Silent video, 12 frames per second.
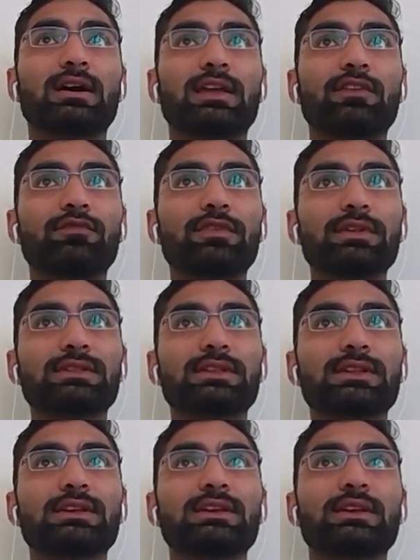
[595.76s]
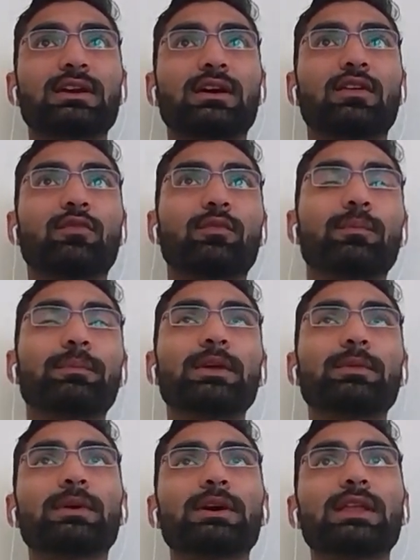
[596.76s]
if we see,
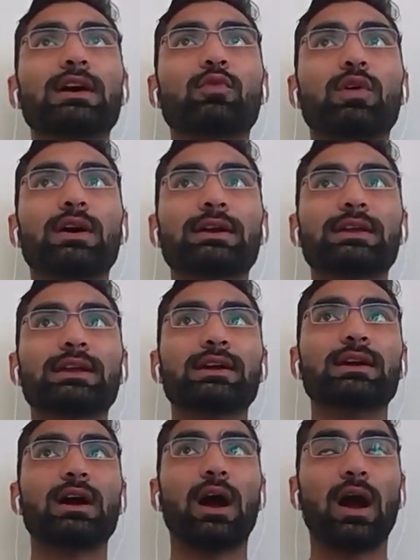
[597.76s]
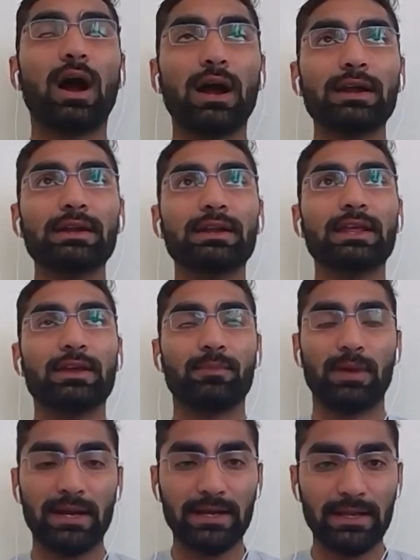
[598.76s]
people are working hard day
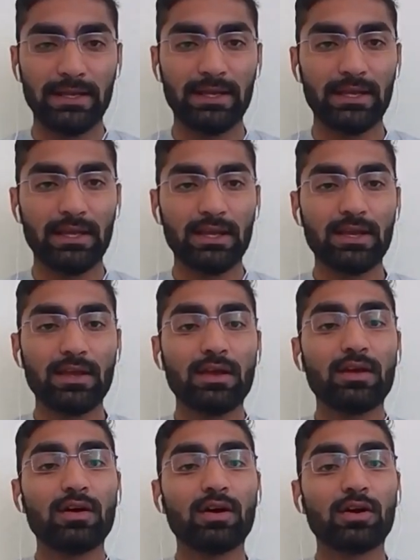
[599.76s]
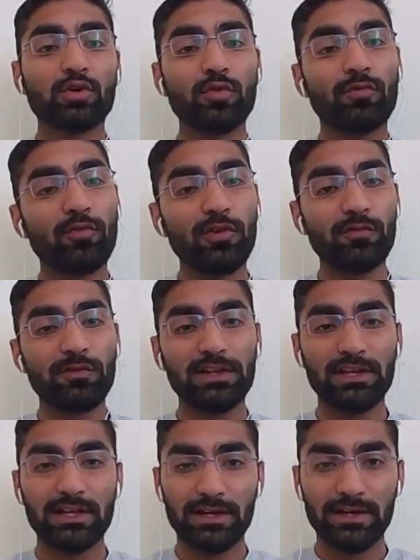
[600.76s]
by day to fulfill
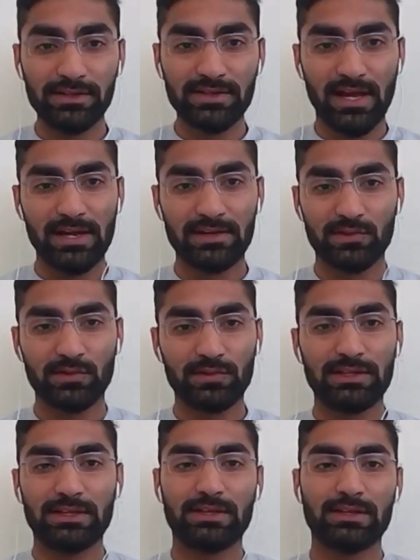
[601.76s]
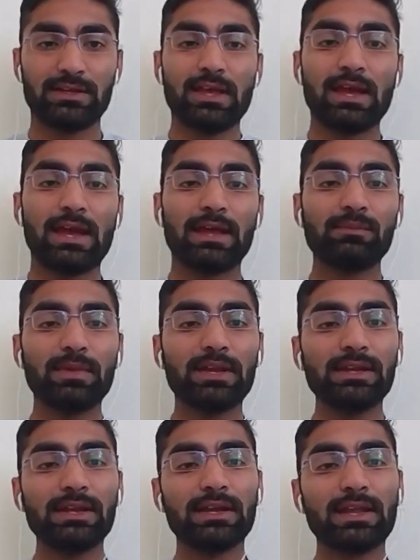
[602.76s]
their desires only. And many